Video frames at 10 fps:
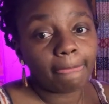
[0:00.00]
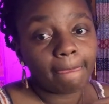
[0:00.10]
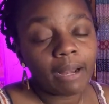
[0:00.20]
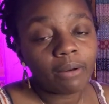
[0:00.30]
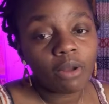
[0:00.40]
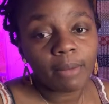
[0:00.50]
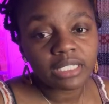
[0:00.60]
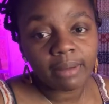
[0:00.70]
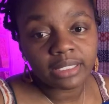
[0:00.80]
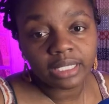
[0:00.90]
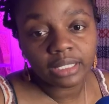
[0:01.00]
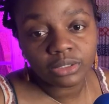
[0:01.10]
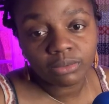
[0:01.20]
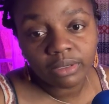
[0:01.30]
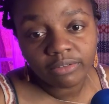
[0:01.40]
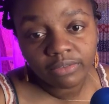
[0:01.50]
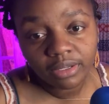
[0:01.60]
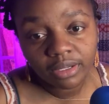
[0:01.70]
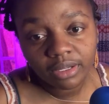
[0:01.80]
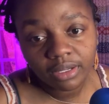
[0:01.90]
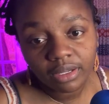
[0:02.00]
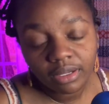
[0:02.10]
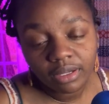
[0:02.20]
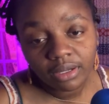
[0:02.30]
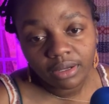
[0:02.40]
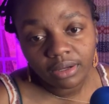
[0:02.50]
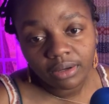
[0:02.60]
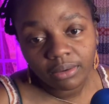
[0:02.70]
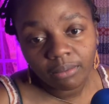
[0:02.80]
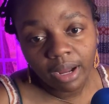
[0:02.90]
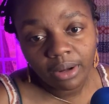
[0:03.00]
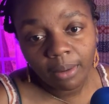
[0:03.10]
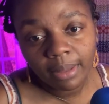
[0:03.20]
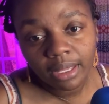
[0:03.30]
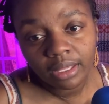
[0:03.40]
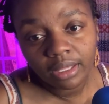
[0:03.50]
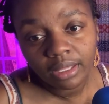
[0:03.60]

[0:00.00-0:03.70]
I don't know much about Taylor Swift. Why no man?